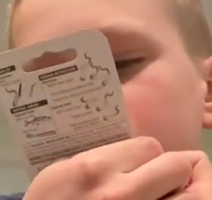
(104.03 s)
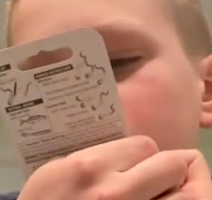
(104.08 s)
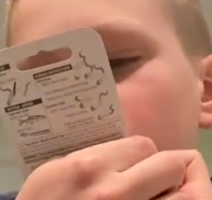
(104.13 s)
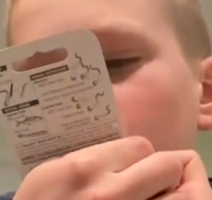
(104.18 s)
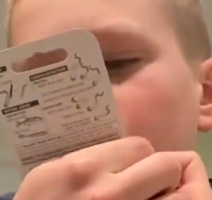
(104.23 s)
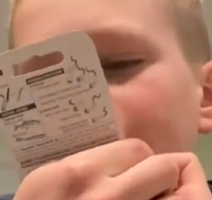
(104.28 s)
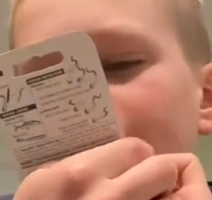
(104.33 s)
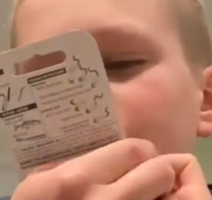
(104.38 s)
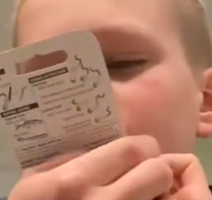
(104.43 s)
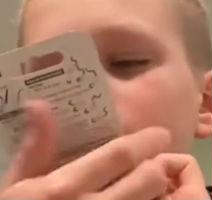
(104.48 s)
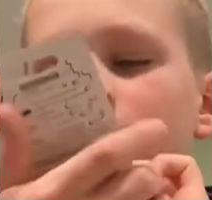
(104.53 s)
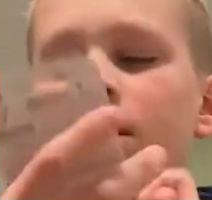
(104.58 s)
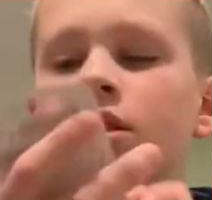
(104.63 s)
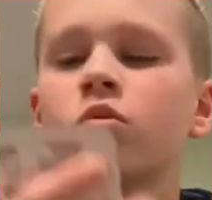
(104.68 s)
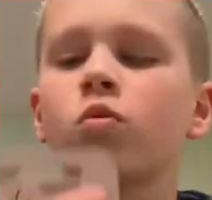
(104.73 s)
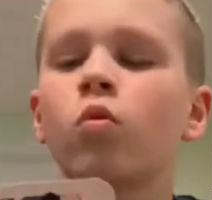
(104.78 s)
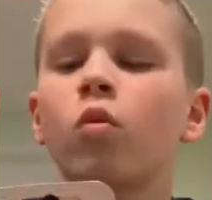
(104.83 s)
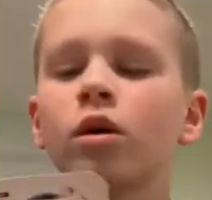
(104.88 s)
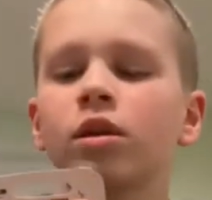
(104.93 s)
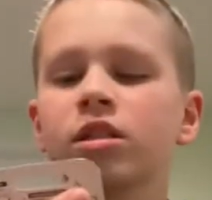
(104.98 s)
weight.
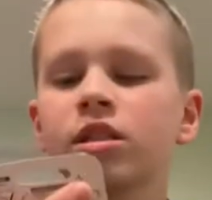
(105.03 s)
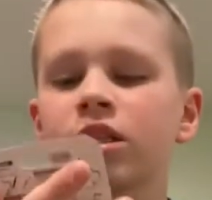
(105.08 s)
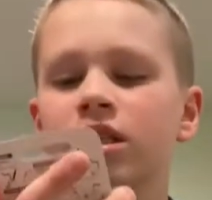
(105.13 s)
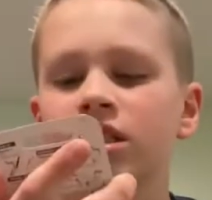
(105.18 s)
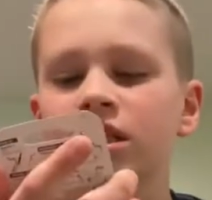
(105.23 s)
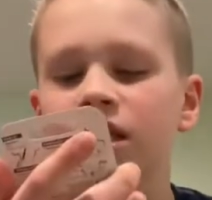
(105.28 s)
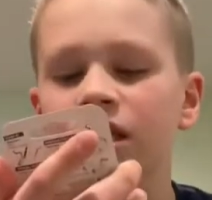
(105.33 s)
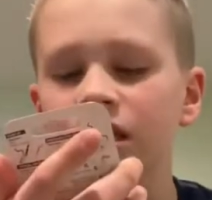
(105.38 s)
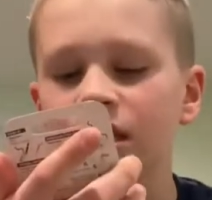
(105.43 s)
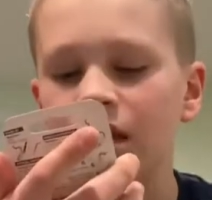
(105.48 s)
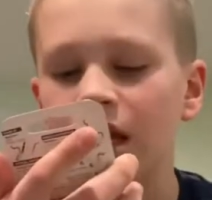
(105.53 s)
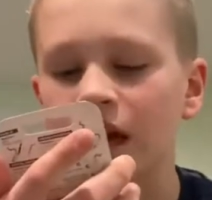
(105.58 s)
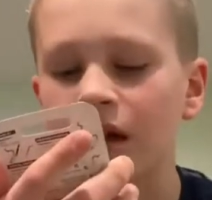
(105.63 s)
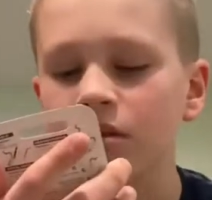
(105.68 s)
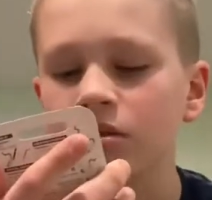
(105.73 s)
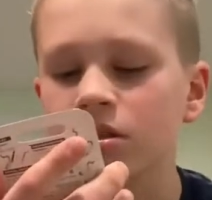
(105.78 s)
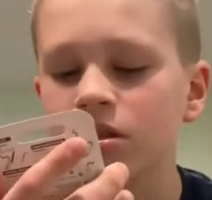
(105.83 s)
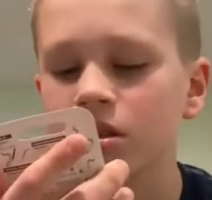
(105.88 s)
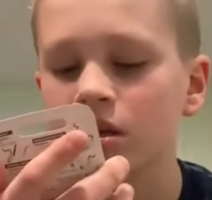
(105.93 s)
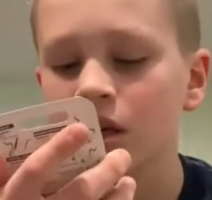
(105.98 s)
That's 116
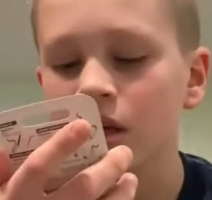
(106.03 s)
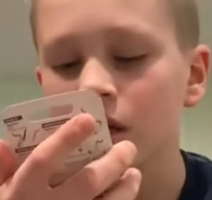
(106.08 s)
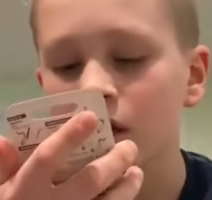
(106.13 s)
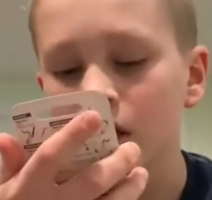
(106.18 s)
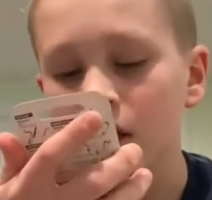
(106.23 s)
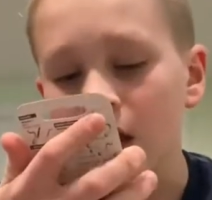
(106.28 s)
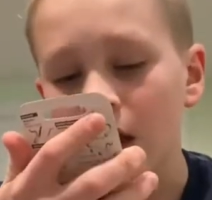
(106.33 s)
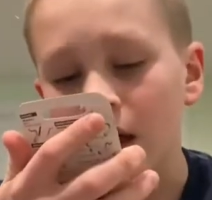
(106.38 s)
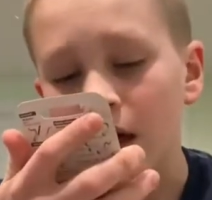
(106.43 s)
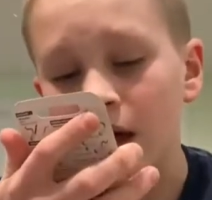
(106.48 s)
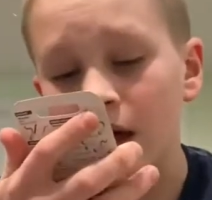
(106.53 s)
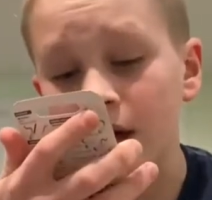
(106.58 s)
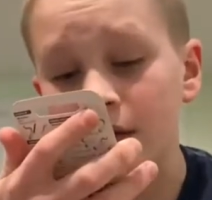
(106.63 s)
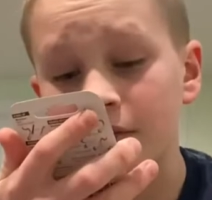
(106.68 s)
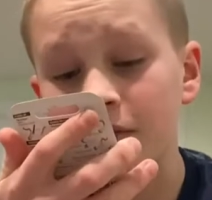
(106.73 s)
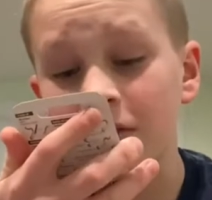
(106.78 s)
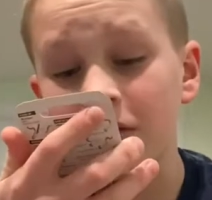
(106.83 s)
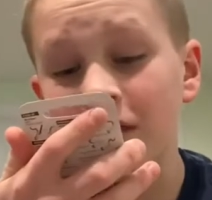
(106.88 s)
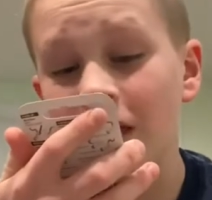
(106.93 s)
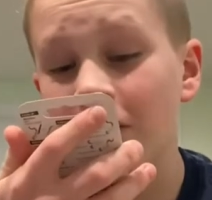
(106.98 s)
pounds.
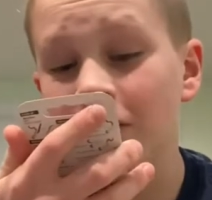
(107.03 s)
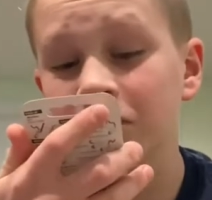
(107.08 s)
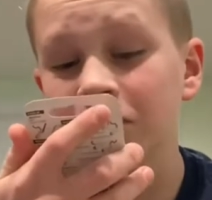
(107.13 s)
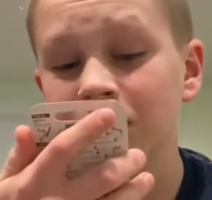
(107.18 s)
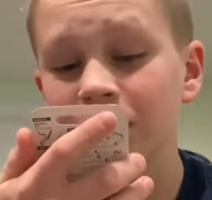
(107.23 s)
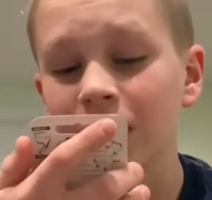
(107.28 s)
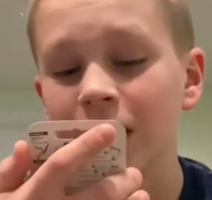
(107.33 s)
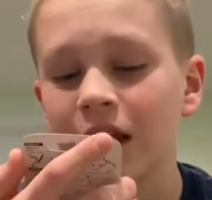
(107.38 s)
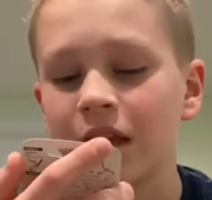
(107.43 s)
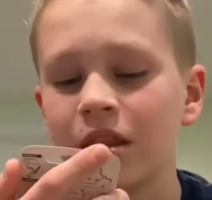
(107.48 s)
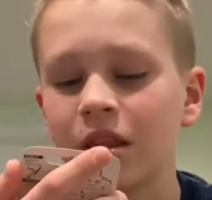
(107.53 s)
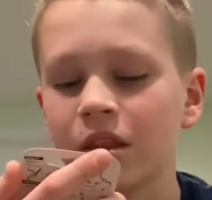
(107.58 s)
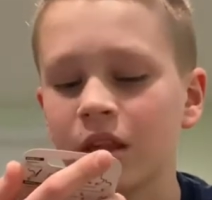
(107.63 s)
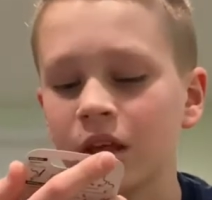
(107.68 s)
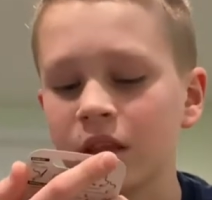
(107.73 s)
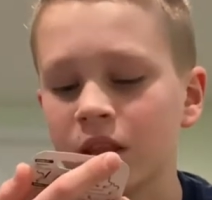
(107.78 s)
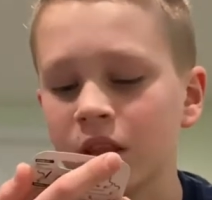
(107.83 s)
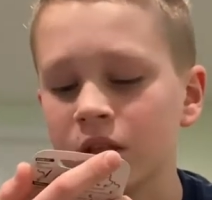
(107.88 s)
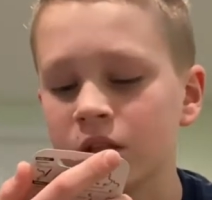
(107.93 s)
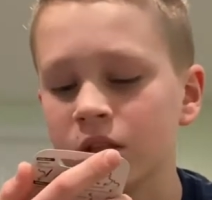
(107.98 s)
I've never seen anything
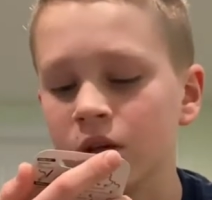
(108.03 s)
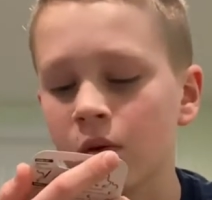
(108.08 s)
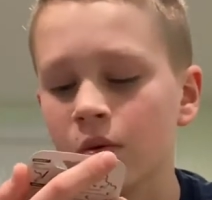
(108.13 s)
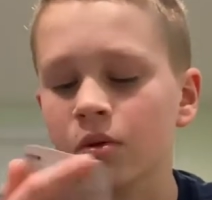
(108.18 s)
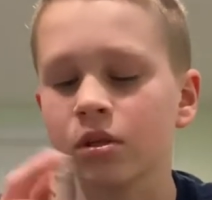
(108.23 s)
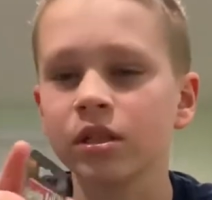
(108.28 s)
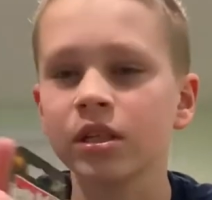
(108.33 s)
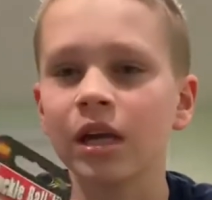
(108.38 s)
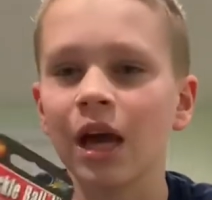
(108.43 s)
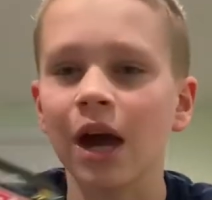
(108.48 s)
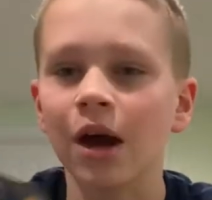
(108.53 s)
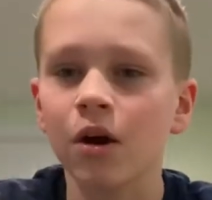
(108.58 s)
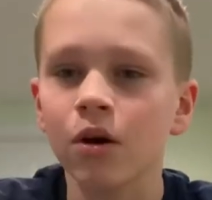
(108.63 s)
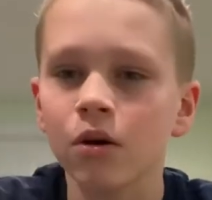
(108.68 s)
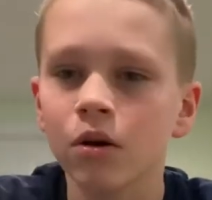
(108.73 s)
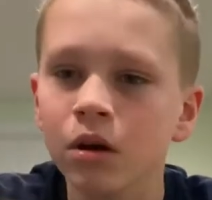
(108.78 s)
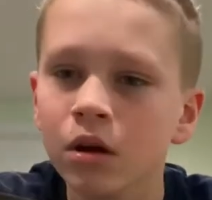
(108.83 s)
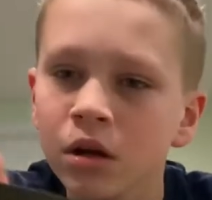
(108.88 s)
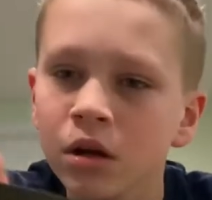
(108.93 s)
like this, so we'll see how